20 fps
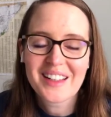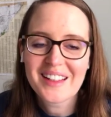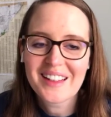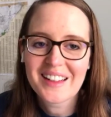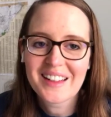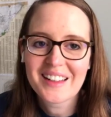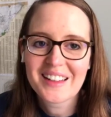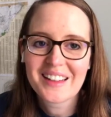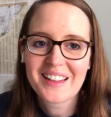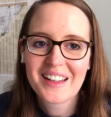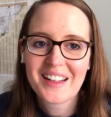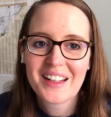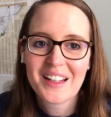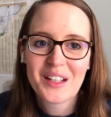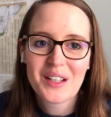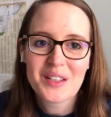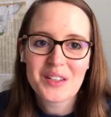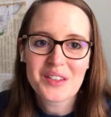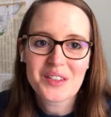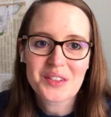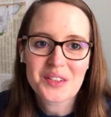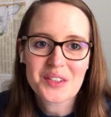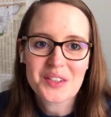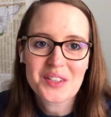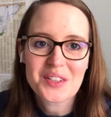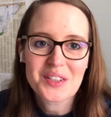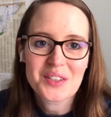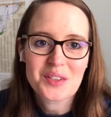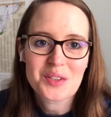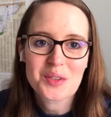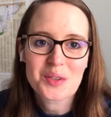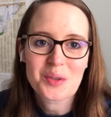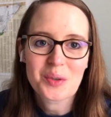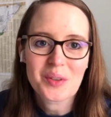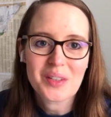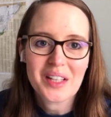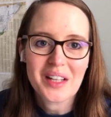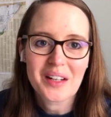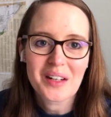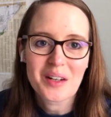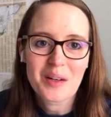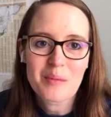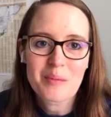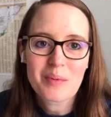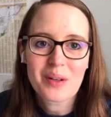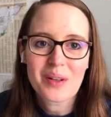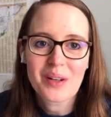and you can just soak that up.